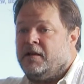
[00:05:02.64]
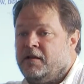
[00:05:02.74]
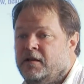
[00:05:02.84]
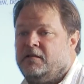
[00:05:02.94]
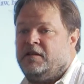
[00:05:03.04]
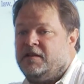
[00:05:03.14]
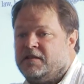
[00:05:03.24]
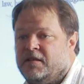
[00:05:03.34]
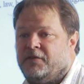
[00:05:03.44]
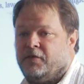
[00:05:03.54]
in these
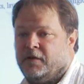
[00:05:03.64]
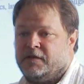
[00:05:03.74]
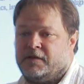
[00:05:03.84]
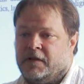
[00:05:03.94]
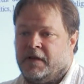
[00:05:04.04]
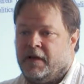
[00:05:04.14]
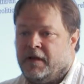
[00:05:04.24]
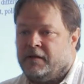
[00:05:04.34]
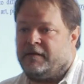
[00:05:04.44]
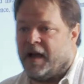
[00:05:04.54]
different
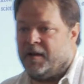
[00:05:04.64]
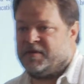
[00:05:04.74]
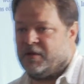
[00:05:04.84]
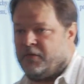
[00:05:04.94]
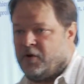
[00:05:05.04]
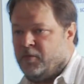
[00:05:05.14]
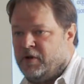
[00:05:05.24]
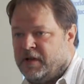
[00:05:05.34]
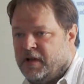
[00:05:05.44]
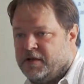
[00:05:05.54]
types of
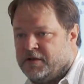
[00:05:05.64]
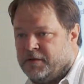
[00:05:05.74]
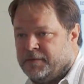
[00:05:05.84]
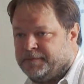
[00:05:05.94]
communication.